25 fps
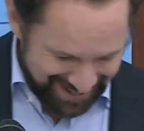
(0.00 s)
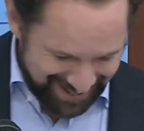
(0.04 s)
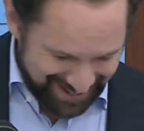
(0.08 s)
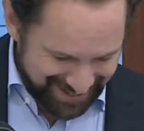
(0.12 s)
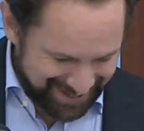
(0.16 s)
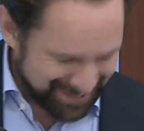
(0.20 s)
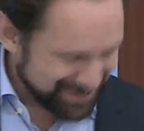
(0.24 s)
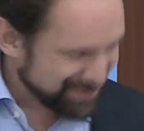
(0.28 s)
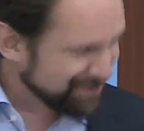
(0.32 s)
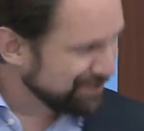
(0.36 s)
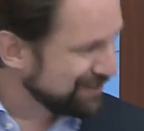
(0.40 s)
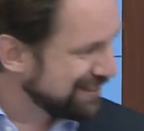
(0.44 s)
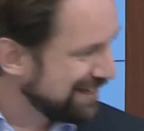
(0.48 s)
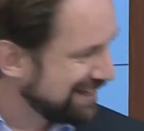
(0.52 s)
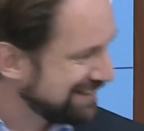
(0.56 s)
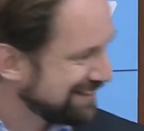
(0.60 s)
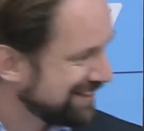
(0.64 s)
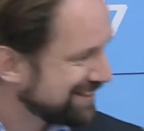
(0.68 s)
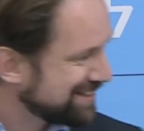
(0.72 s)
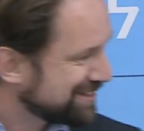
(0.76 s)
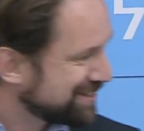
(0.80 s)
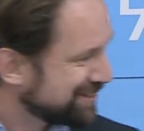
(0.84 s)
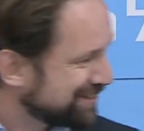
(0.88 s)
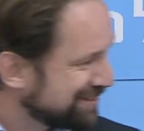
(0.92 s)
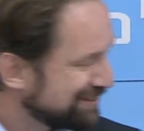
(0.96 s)
So let
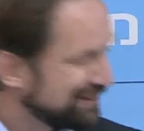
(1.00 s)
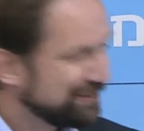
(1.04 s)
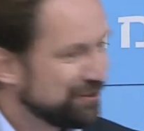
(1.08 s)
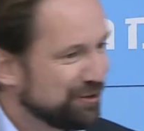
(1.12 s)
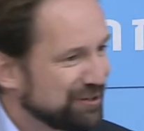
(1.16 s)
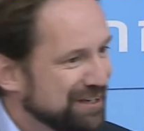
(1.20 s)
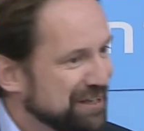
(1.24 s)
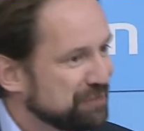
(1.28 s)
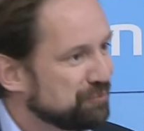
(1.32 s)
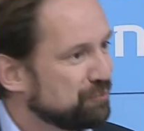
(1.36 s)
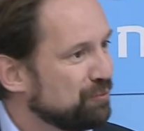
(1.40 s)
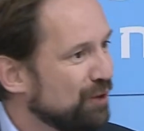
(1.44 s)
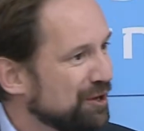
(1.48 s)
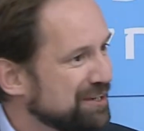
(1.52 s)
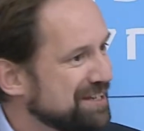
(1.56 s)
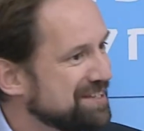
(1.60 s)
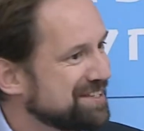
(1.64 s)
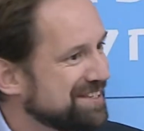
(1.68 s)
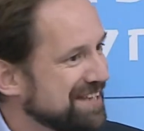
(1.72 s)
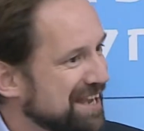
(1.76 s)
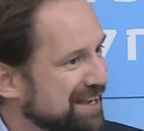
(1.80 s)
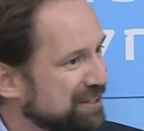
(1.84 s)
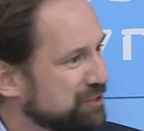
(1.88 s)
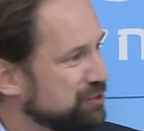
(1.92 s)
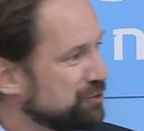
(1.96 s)
us look at what
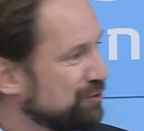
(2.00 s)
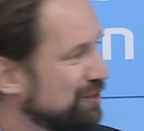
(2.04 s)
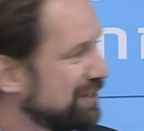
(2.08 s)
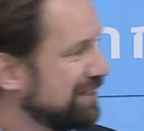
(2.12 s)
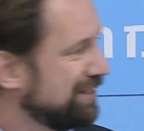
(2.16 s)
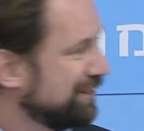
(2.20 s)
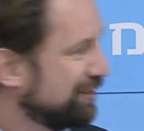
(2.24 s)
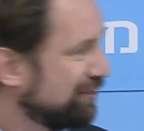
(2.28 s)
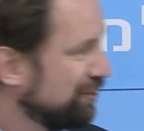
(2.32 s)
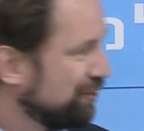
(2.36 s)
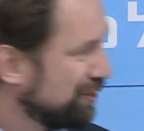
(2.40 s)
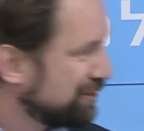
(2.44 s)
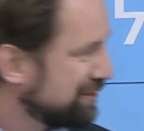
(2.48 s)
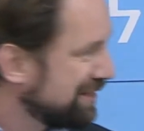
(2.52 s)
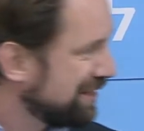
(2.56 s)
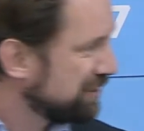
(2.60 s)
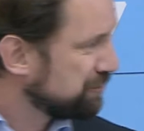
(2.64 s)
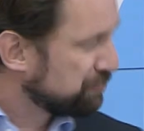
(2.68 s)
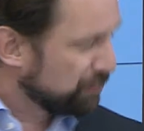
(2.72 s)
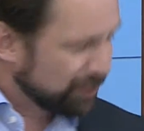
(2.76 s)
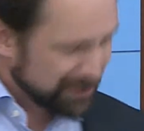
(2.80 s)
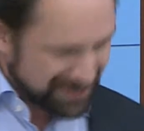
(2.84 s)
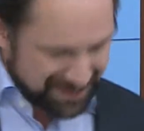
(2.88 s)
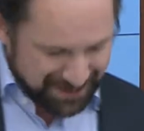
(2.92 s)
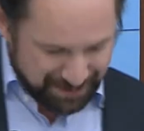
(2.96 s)
is actually good
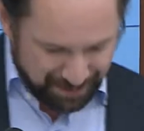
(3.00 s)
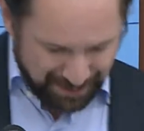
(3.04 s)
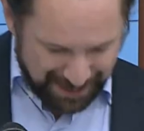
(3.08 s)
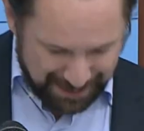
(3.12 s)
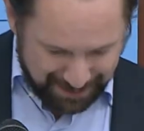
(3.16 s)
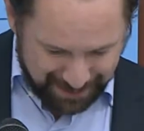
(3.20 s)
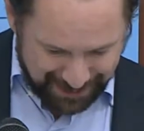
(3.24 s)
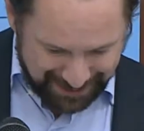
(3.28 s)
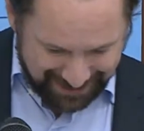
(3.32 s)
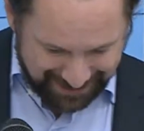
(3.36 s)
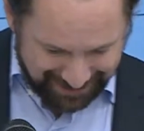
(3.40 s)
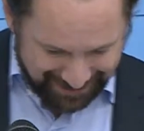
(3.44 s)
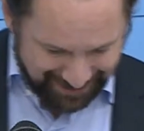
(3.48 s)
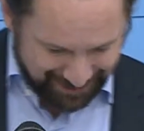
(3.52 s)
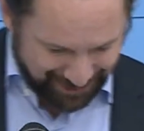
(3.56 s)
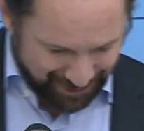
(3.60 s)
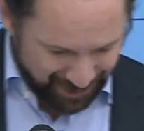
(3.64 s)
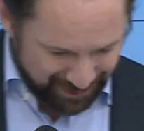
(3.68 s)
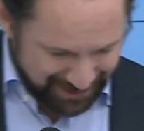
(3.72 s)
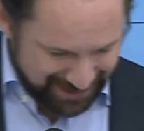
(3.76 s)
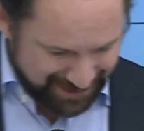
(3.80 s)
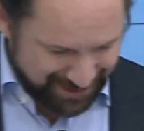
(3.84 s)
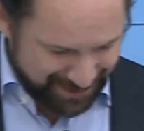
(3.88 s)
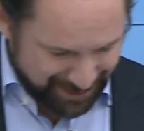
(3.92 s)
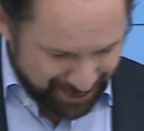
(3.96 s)
and what is maybe
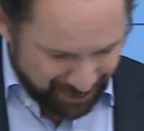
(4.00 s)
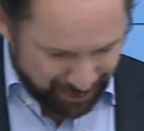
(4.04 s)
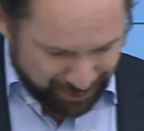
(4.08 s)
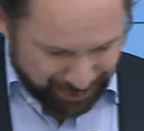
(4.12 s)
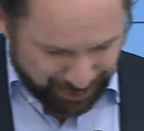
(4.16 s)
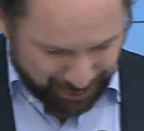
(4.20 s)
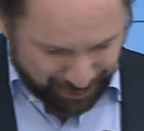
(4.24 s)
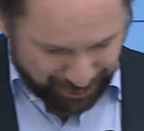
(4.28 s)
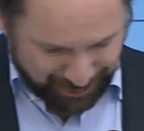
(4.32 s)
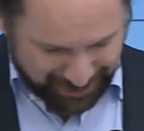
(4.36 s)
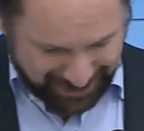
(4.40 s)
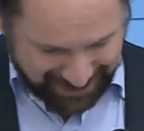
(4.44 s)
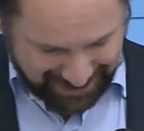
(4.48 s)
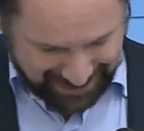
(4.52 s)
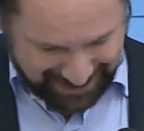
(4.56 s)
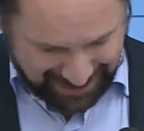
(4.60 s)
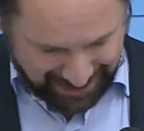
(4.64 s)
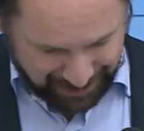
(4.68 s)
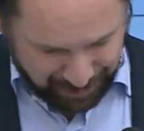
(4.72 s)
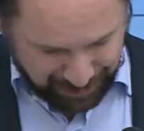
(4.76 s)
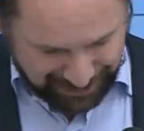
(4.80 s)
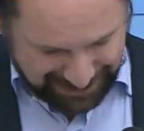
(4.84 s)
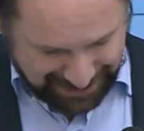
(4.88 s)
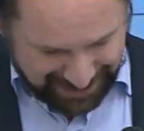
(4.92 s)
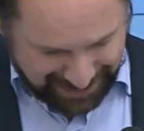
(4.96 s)
not so good. And
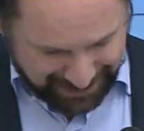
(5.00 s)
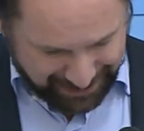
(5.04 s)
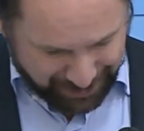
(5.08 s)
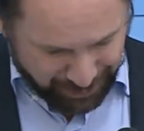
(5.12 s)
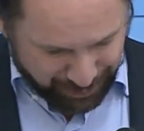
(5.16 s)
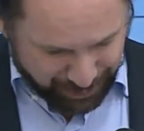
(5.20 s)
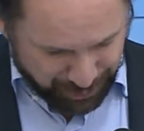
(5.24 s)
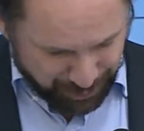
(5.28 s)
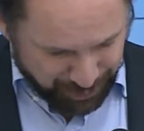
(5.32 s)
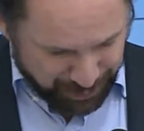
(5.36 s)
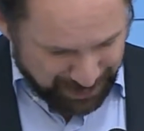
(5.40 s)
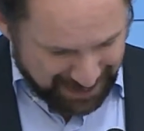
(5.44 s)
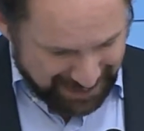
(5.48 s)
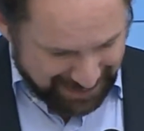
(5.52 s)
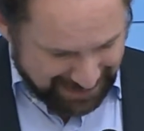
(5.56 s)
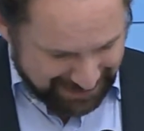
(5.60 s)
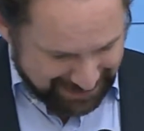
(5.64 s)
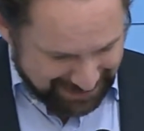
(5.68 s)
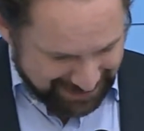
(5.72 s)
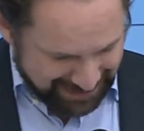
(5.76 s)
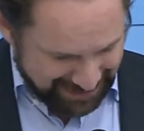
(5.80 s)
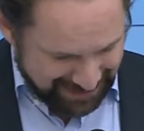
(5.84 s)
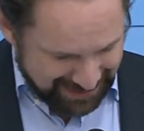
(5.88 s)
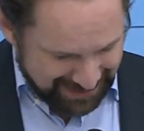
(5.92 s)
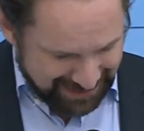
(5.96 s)
I would like to do
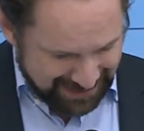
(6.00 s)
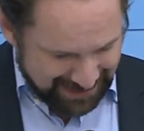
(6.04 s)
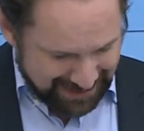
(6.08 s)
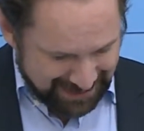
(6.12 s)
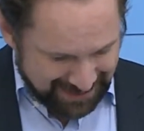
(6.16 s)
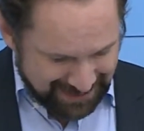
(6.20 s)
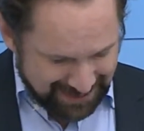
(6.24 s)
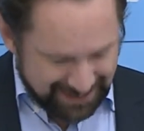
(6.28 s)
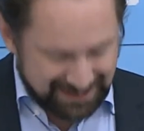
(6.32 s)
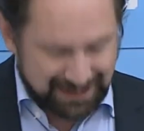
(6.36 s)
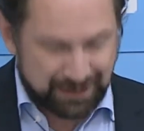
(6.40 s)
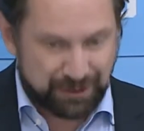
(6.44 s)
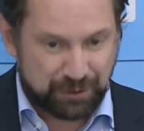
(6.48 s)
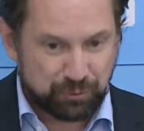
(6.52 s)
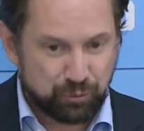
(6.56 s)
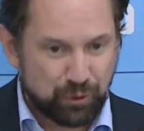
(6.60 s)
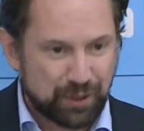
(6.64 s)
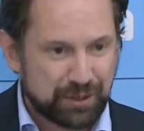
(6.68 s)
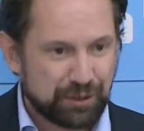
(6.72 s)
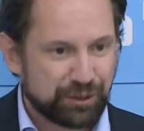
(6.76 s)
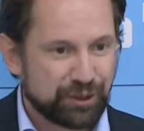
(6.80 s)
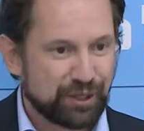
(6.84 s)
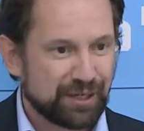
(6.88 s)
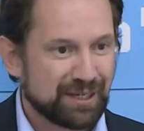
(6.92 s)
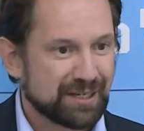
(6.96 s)
that
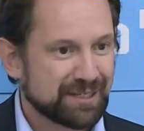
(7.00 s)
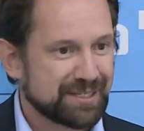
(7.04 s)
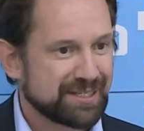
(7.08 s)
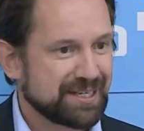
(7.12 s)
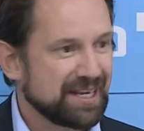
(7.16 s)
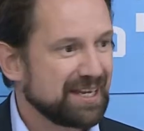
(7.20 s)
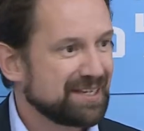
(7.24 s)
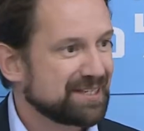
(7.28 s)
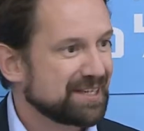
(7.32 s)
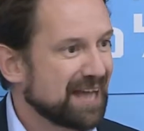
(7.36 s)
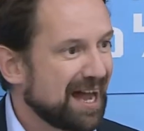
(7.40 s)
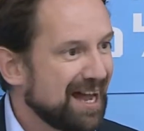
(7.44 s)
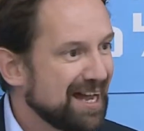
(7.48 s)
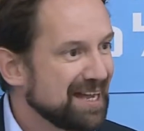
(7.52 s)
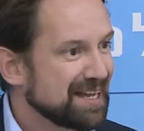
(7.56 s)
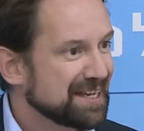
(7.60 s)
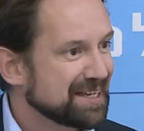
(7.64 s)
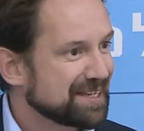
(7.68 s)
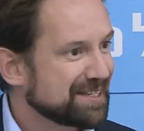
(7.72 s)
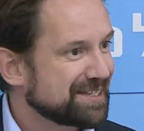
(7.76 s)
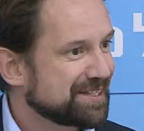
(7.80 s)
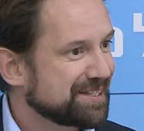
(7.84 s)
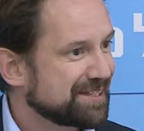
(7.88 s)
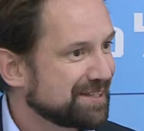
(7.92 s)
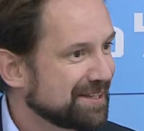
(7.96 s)
with 6
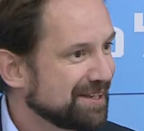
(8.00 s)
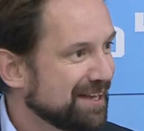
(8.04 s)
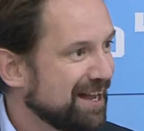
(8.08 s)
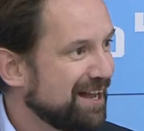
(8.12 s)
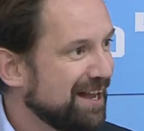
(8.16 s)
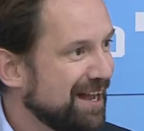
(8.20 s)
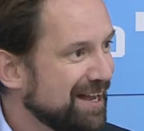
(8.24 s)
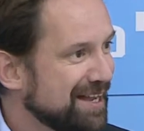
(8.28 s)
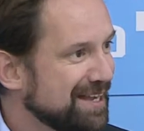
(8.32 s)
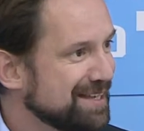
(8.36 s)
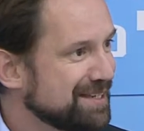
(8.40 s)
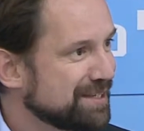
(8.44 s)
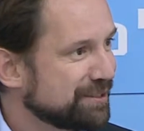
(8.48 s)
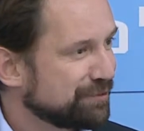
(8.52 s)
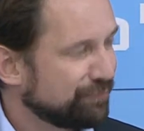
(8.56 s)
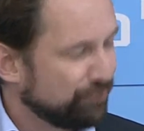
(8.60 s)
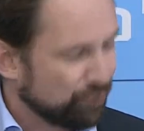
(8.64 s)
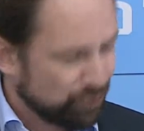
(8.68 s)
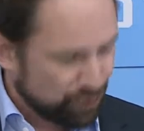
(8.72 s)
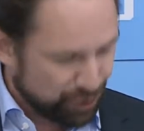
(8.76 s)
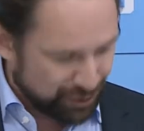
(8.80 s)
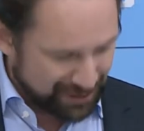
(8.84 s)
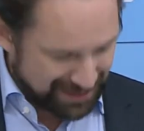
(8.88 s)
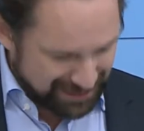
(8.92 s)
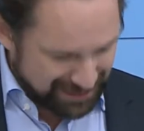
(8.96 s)
eyes. Eyes for